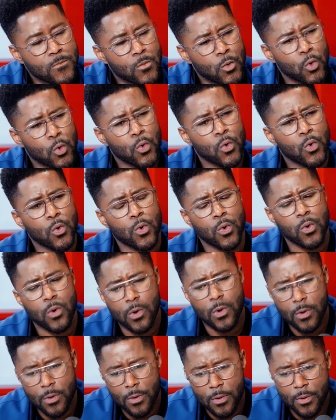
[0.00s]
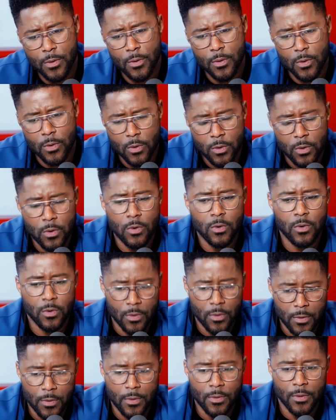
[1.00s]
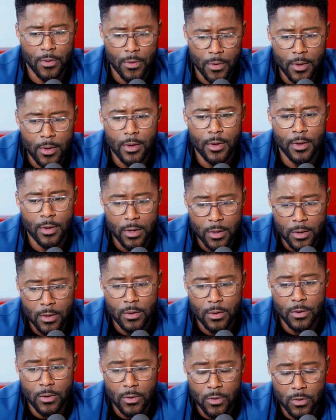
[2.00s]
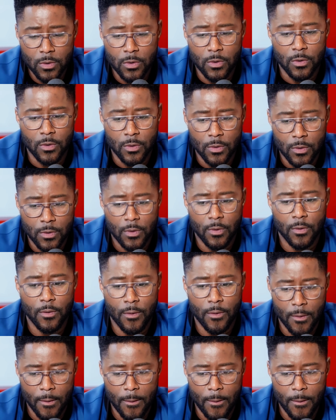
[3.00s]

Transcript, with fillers: people that have mentored you, helped you along the way, helped you along this